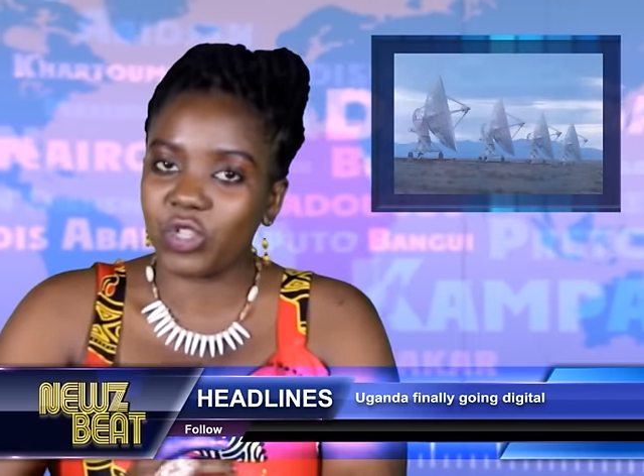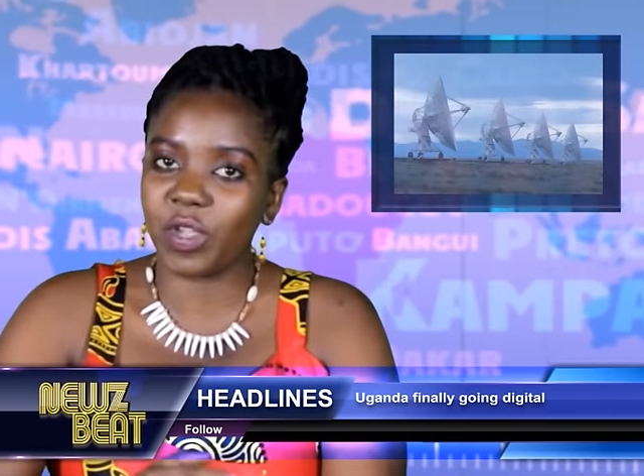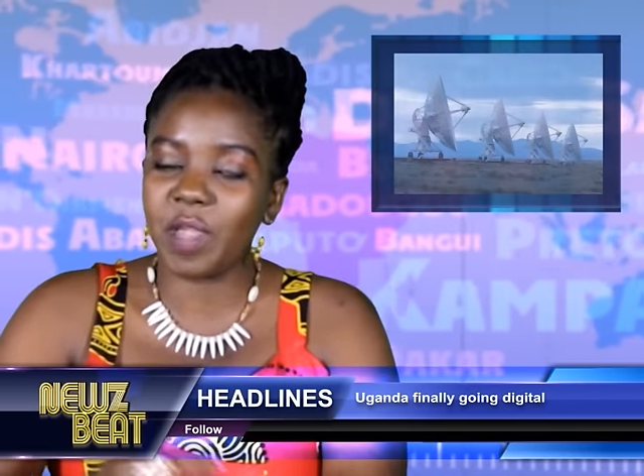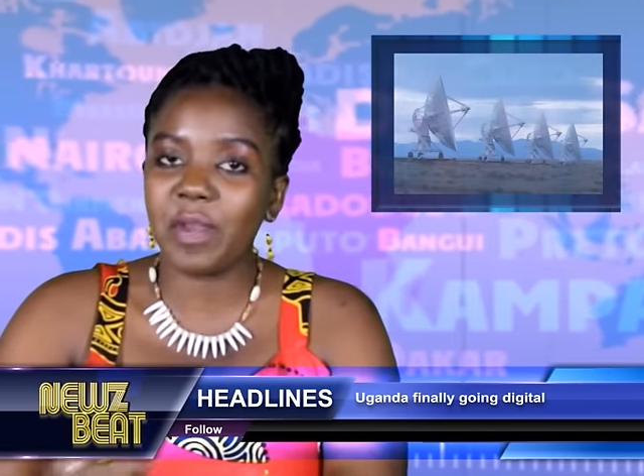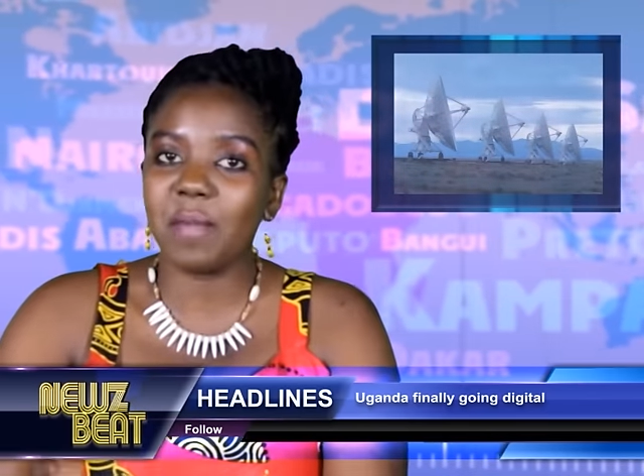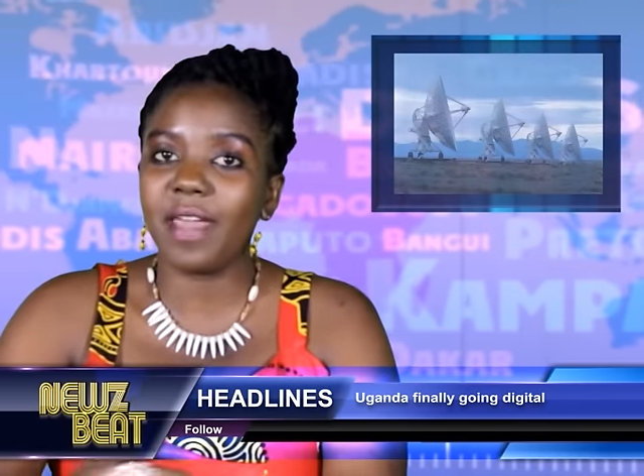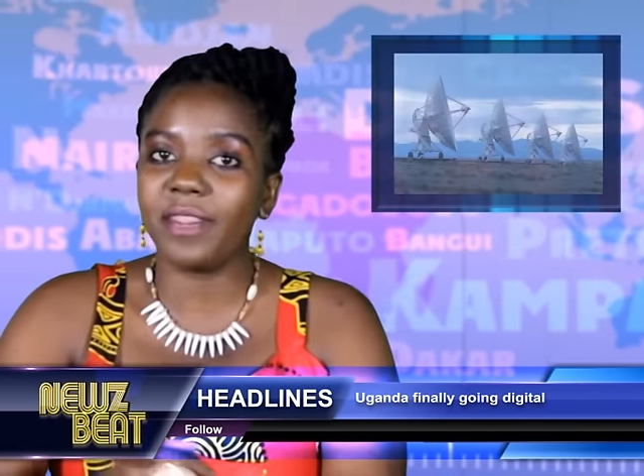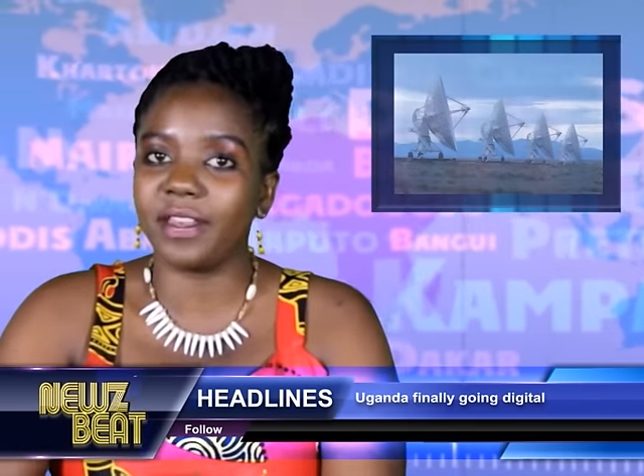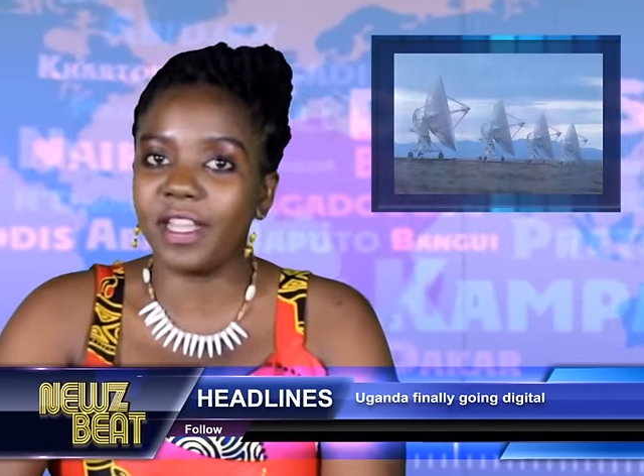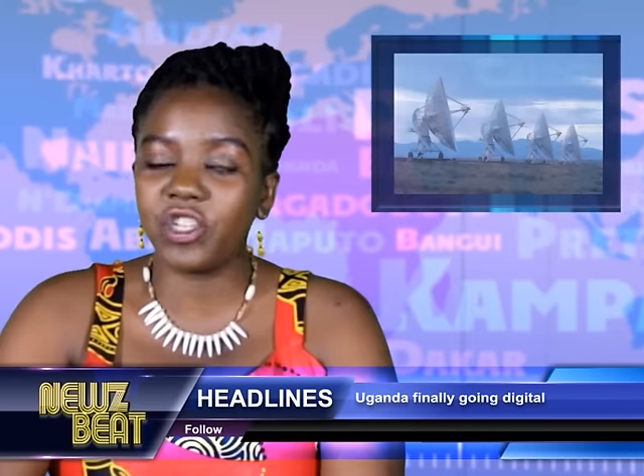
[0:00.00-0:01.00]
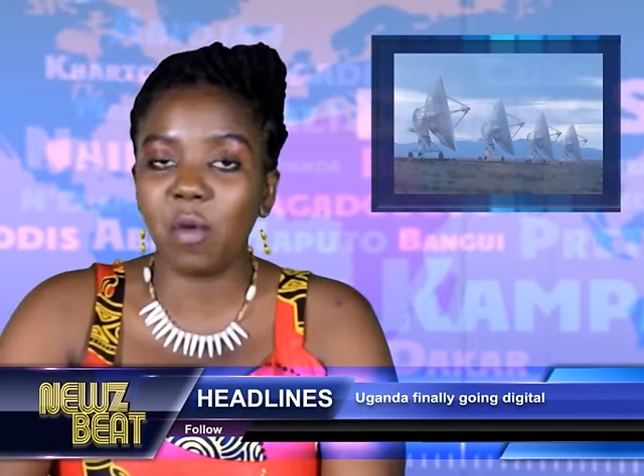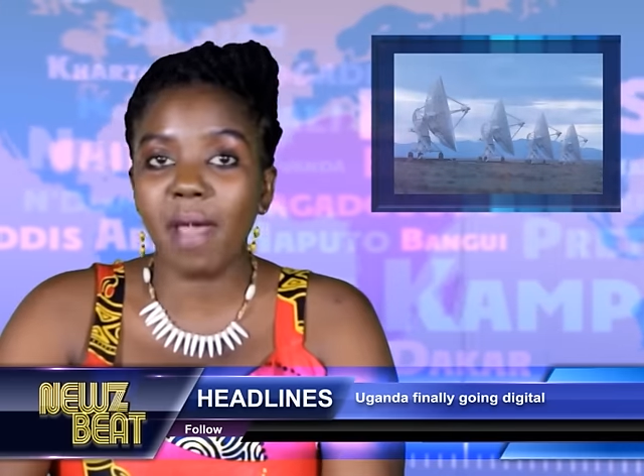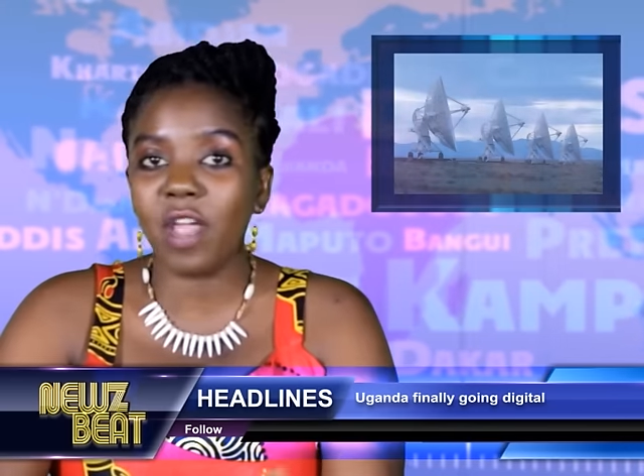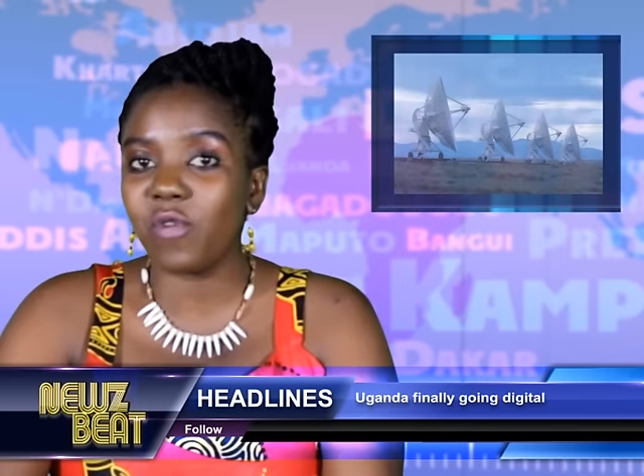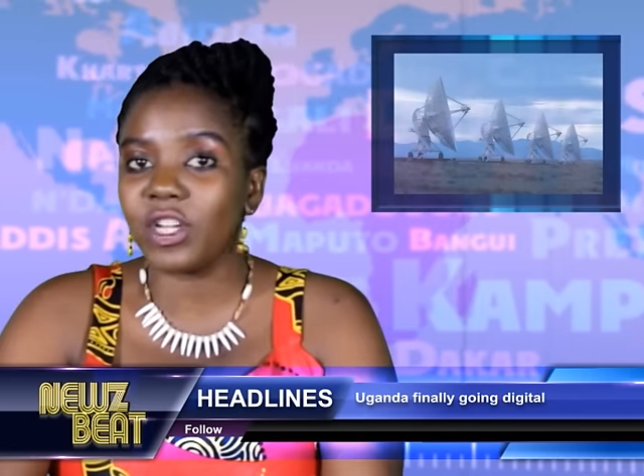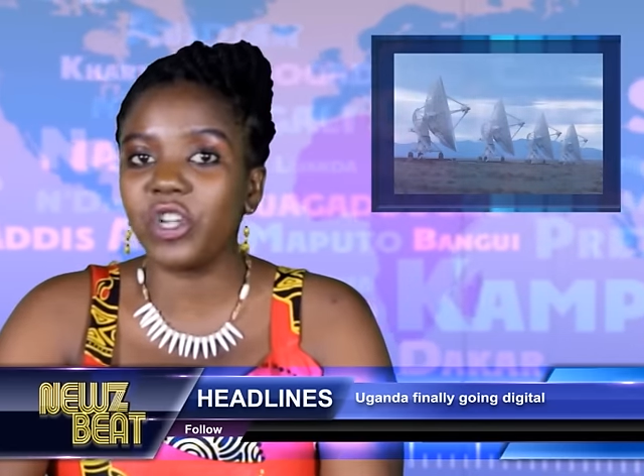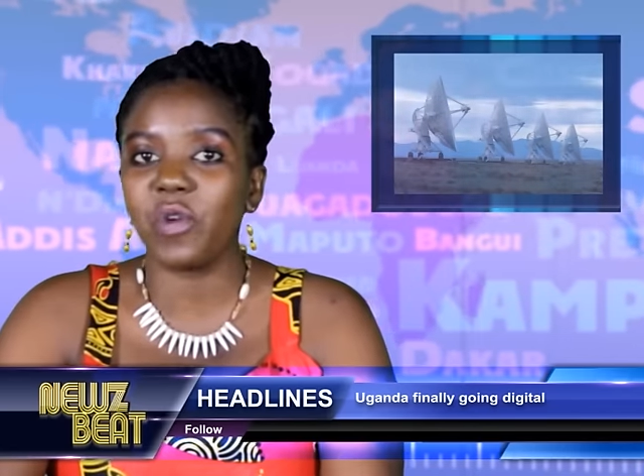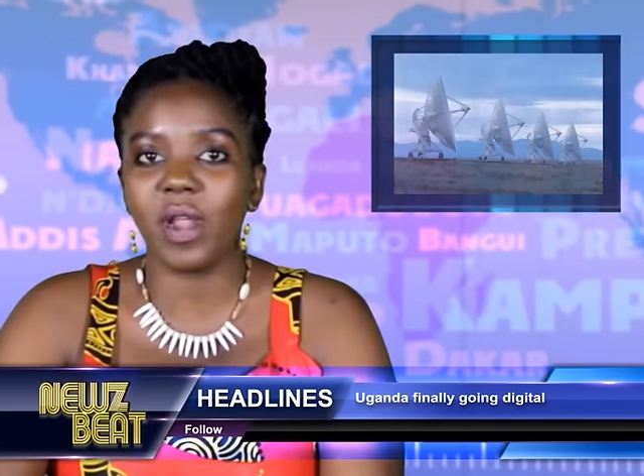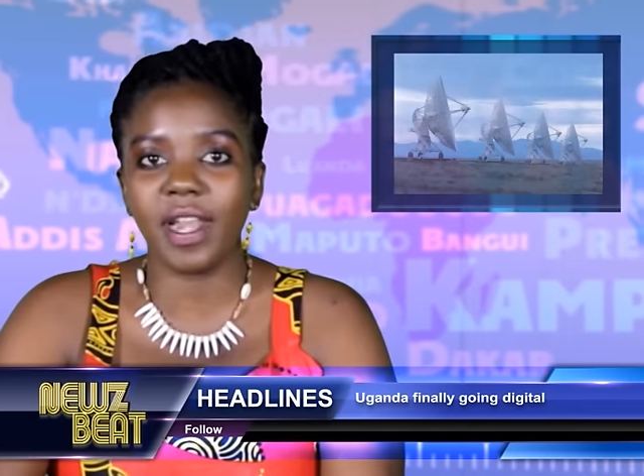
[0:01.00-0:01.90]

to implement the digital migration